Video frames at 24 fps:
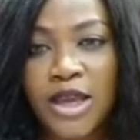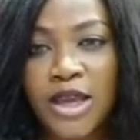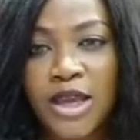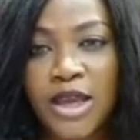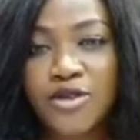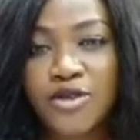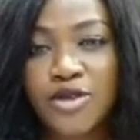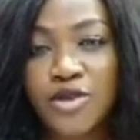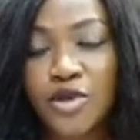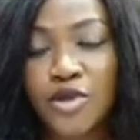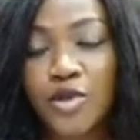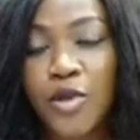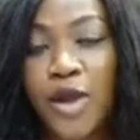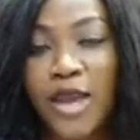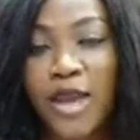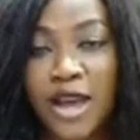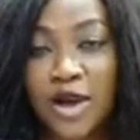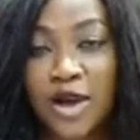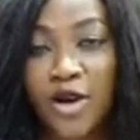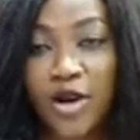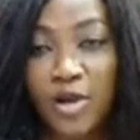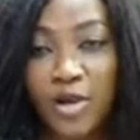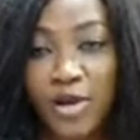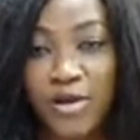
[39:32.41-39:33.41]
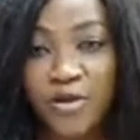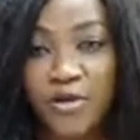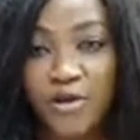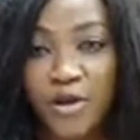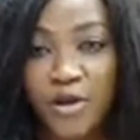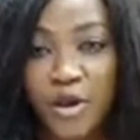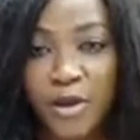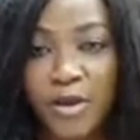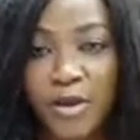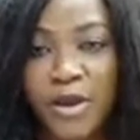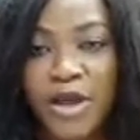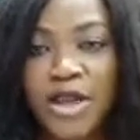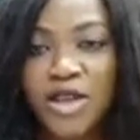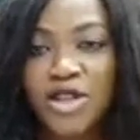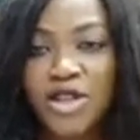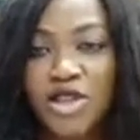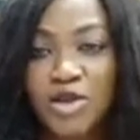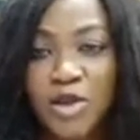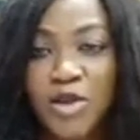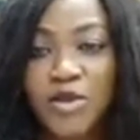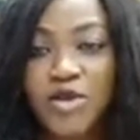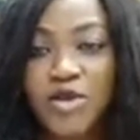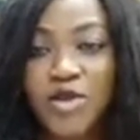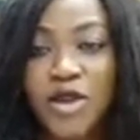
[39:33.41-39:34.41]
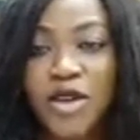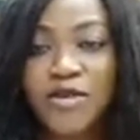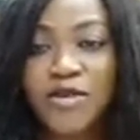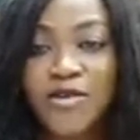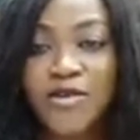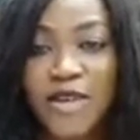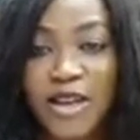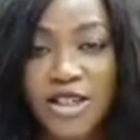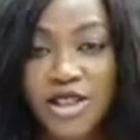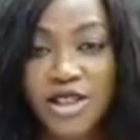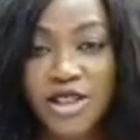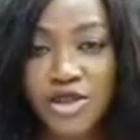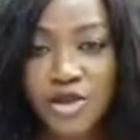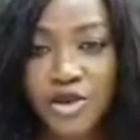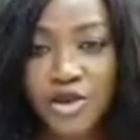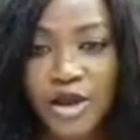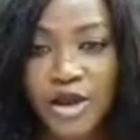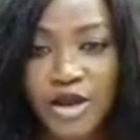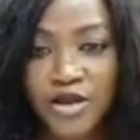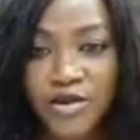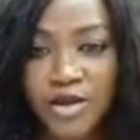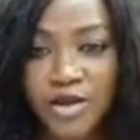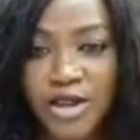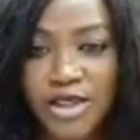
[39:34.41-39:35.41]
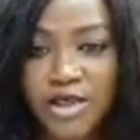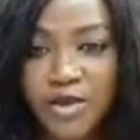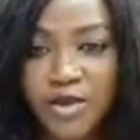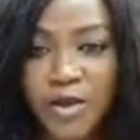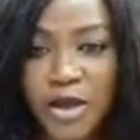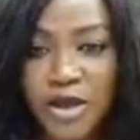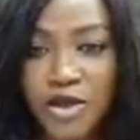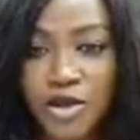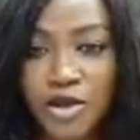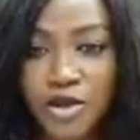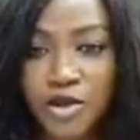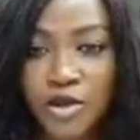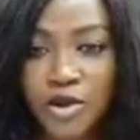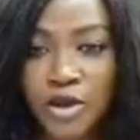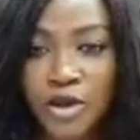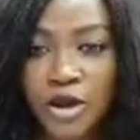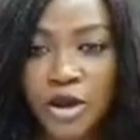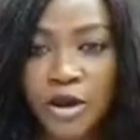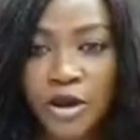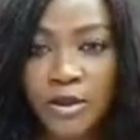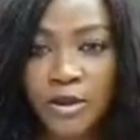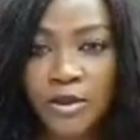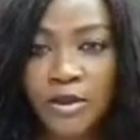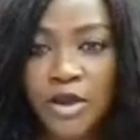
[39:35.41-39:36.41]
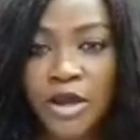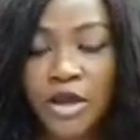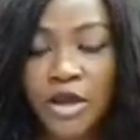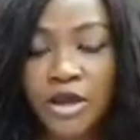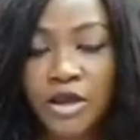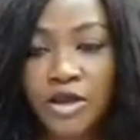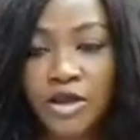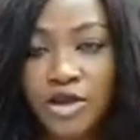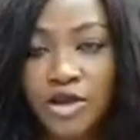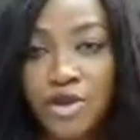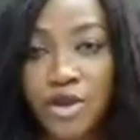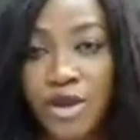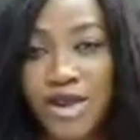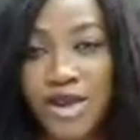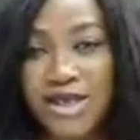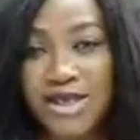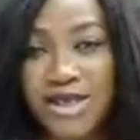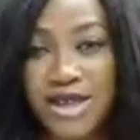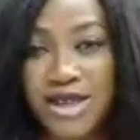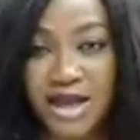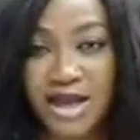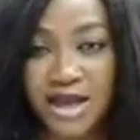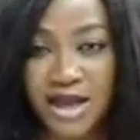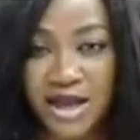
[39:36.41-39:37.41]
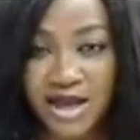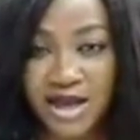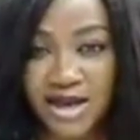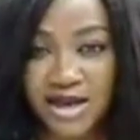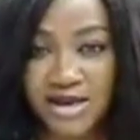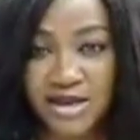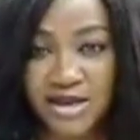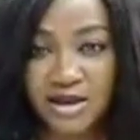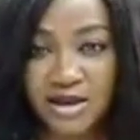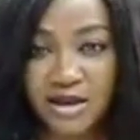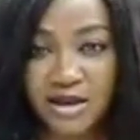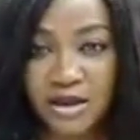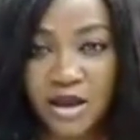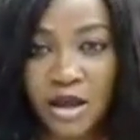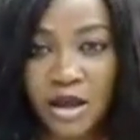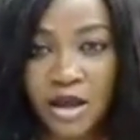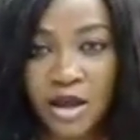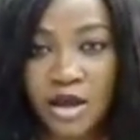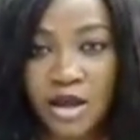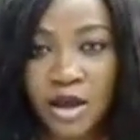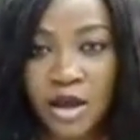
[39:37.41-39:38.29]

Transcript: We have to know where you're coming from to be able to advise you in respect to US and Canada.